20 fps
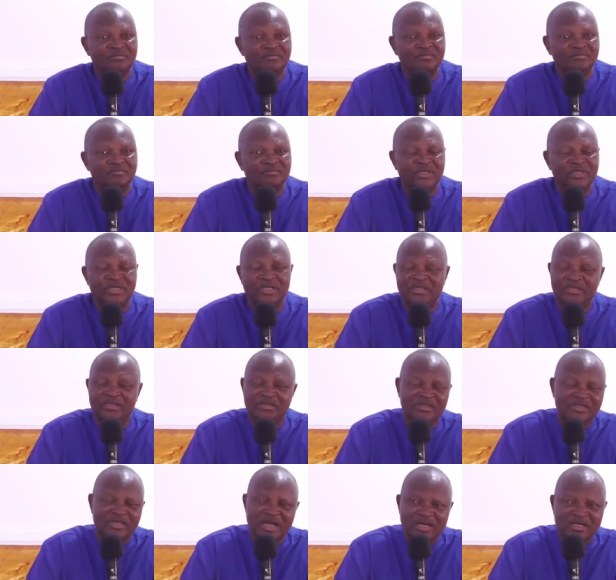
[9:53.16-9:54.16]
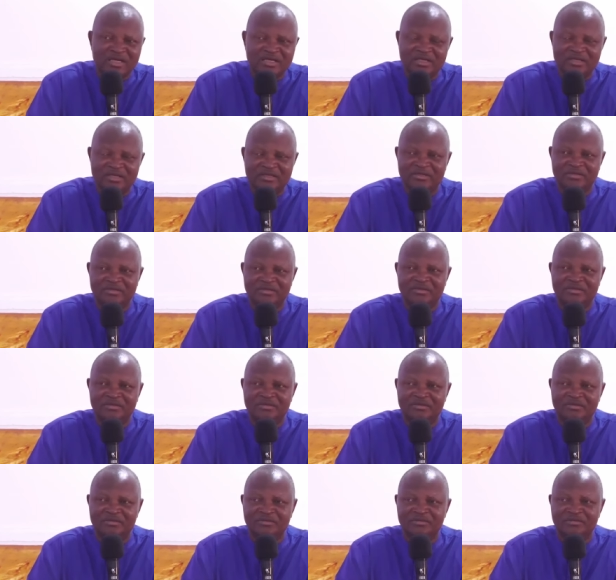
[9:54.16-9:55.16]
It is darkness.
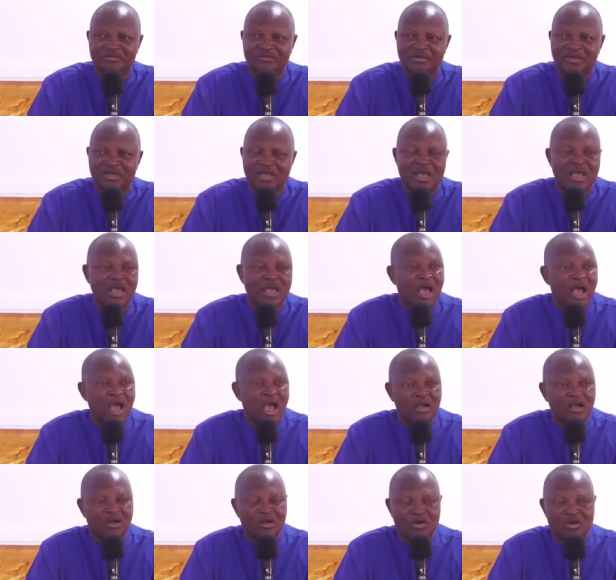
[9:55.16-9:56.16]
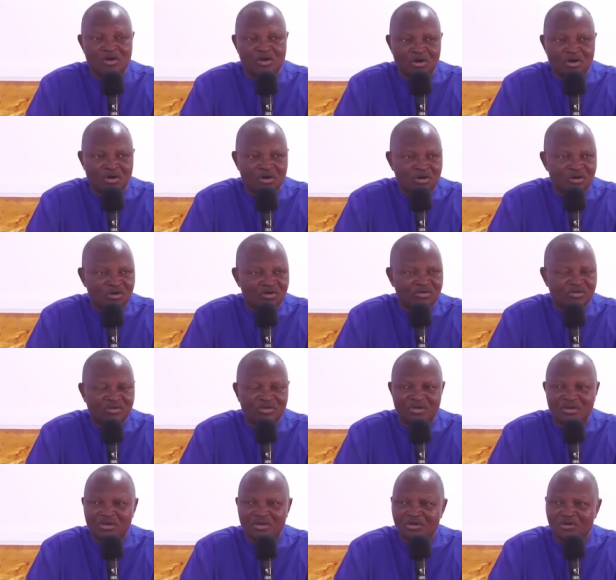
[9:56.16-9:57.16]
And God
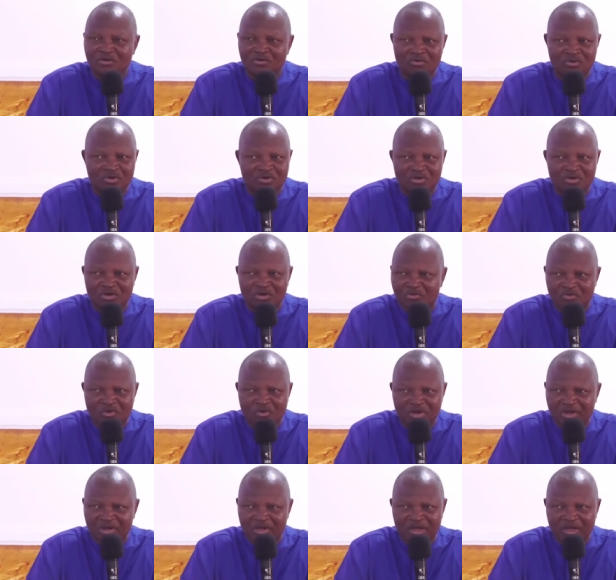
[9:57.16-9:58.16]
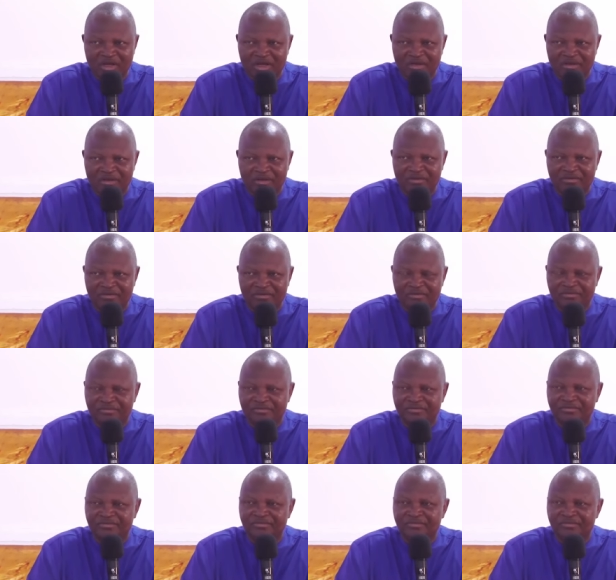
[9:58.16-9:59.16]
would not wonder.
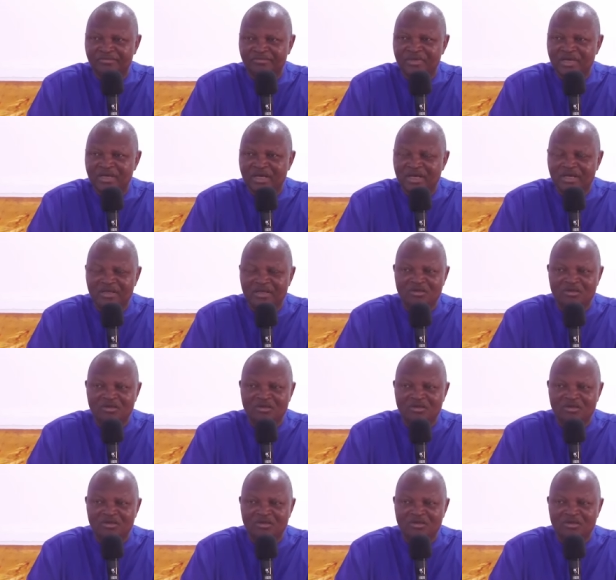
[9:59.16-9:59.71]
You're